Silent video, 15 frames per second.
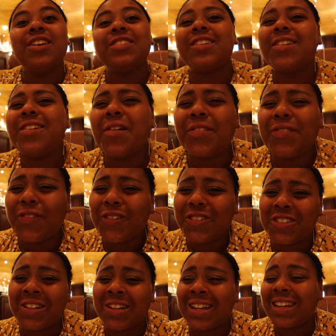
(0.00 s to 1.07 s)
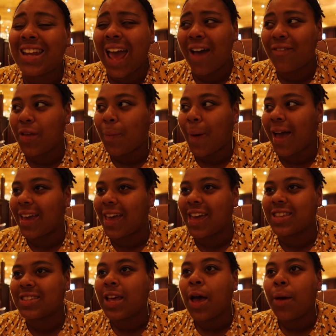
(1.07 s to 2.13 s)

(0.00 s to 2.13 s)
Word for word: so unfortunately they have no pancakes